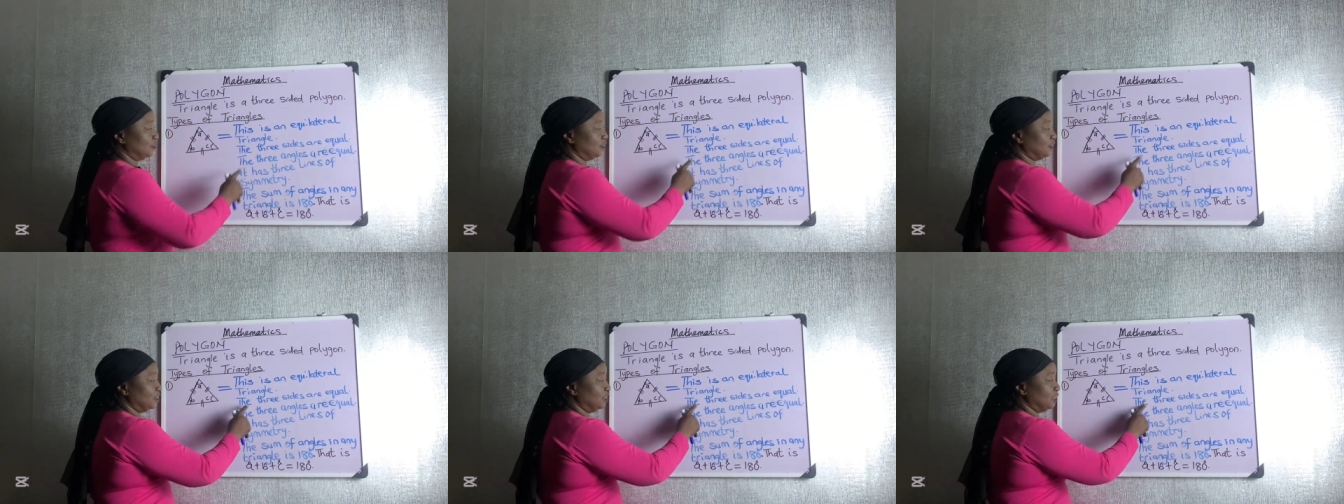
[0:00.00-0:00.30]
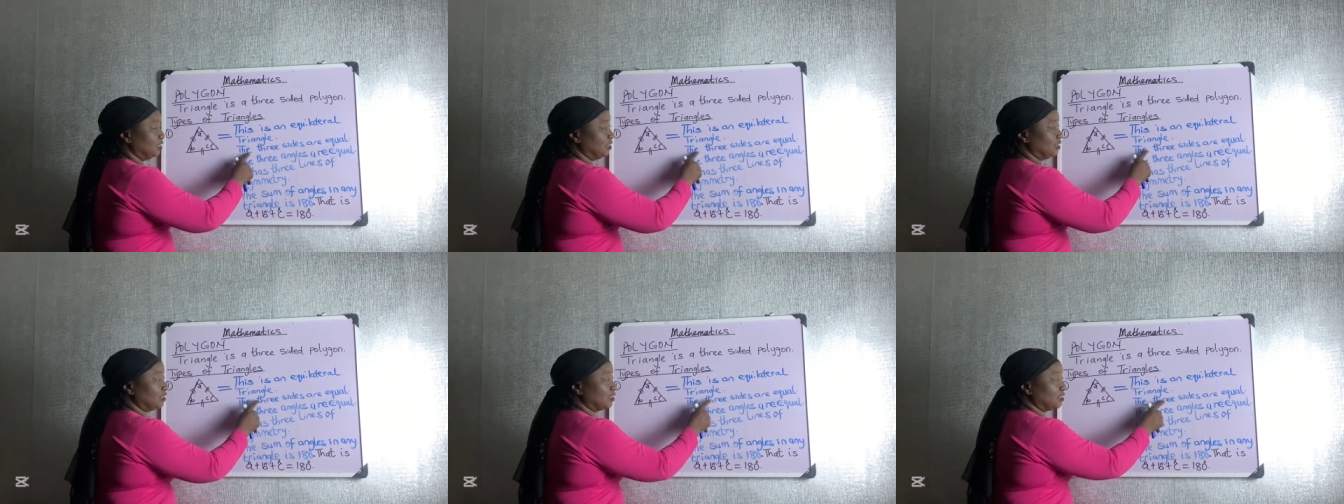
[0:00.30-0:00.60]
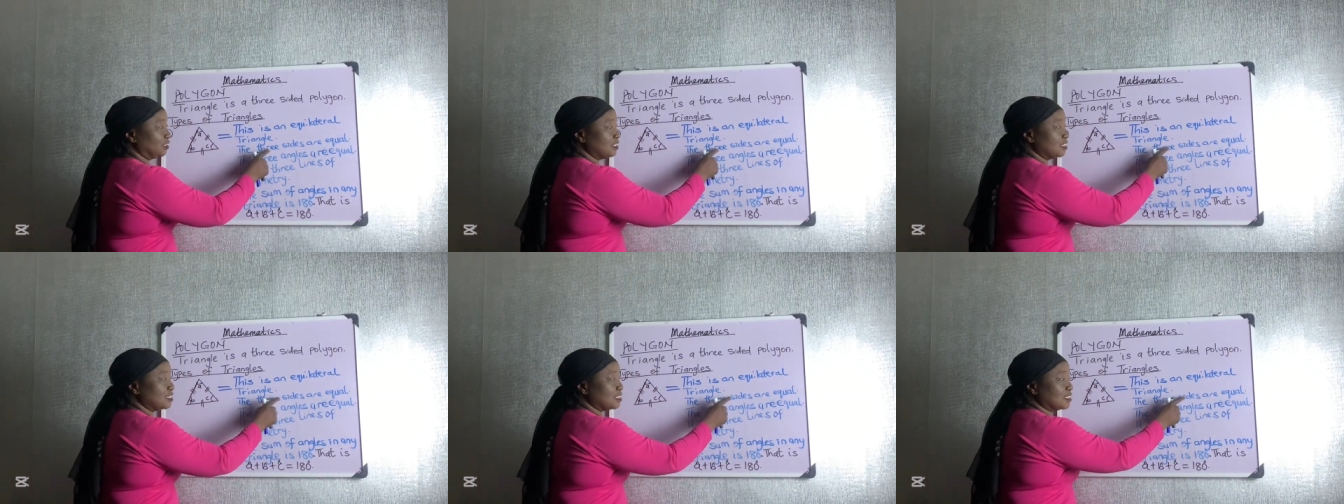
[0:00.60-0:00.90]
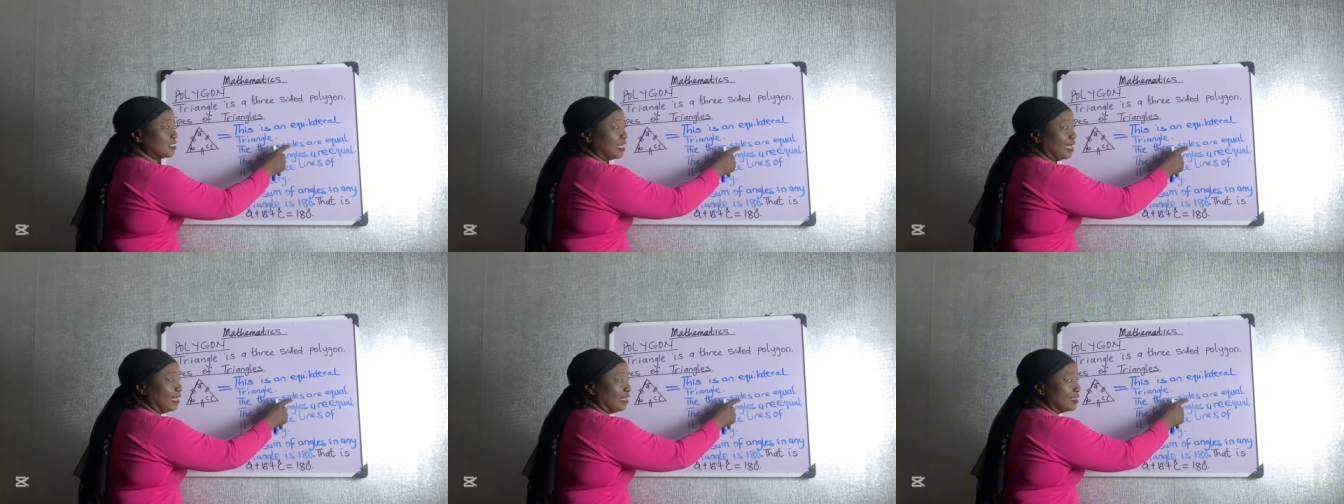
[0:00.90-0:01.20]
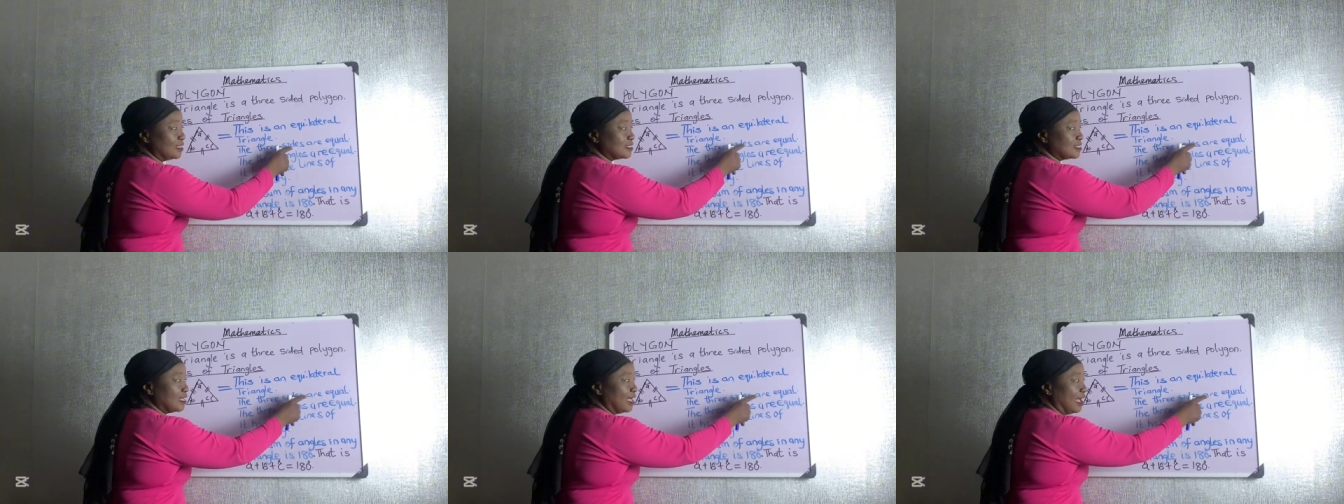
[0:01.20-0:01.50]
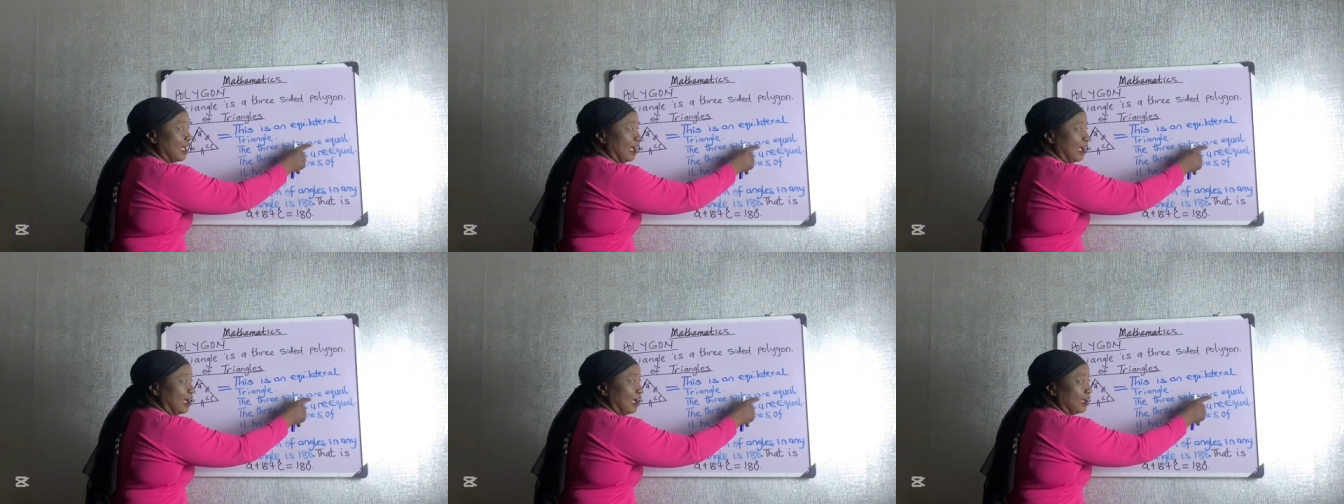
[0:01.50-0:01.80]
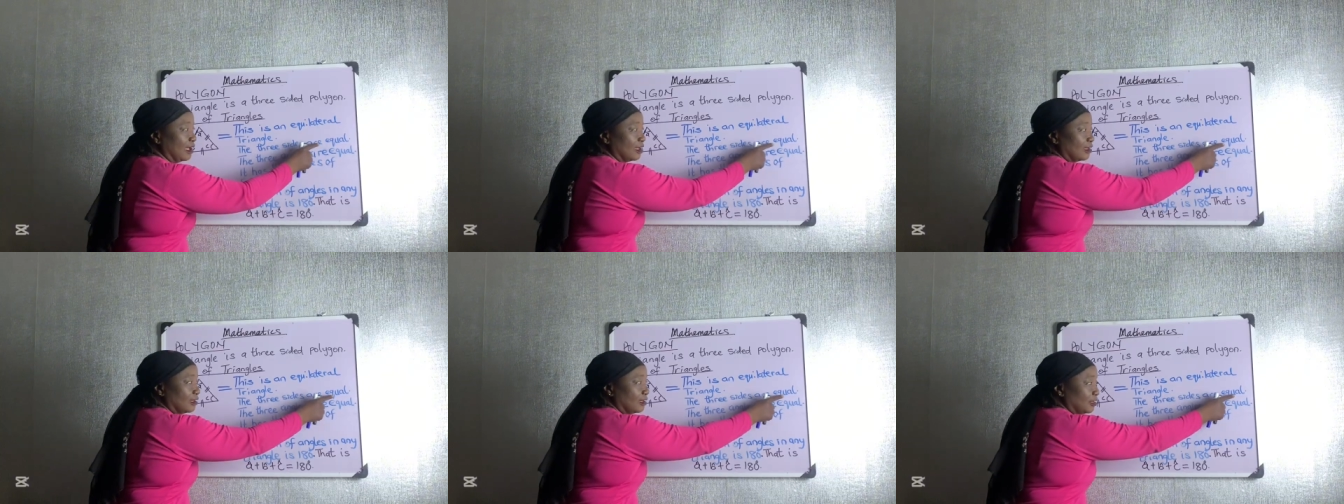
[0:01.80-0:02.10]
The three sides
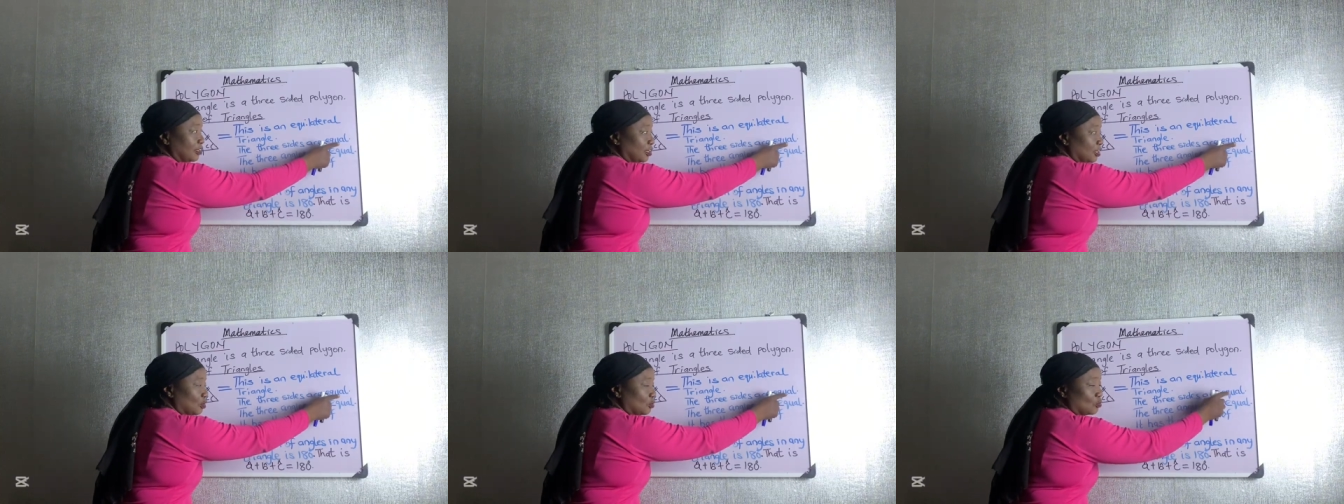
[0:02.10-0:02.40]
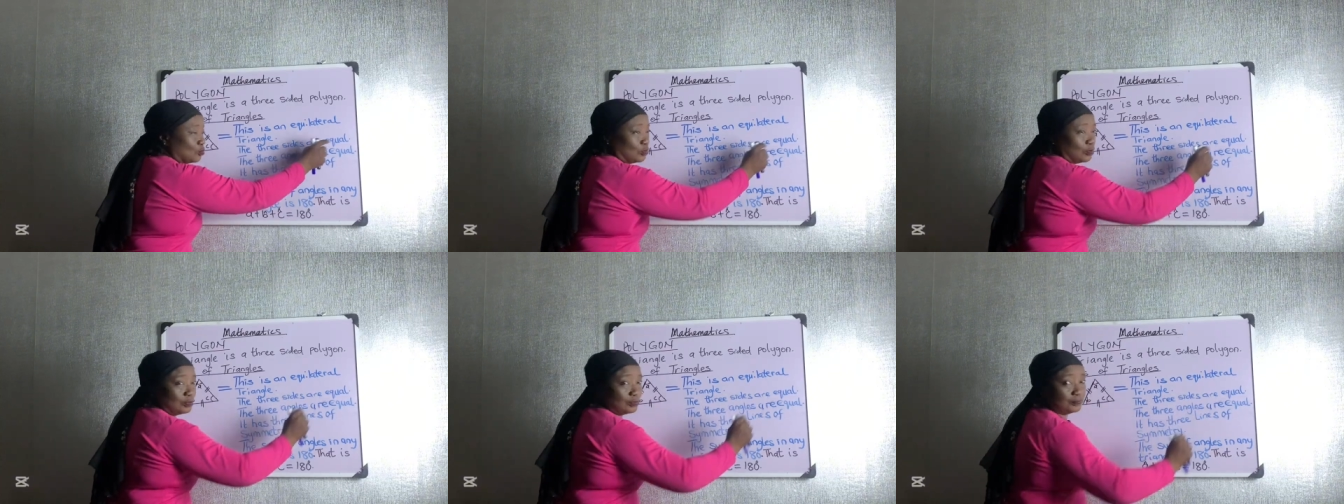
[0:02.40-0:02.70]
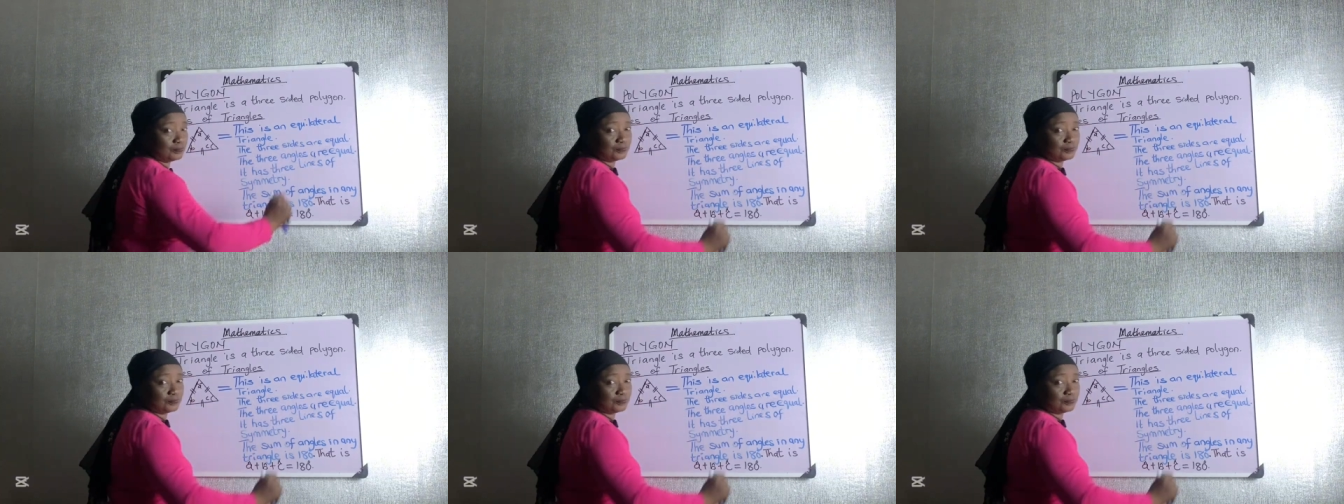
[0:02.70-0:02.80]
are equal.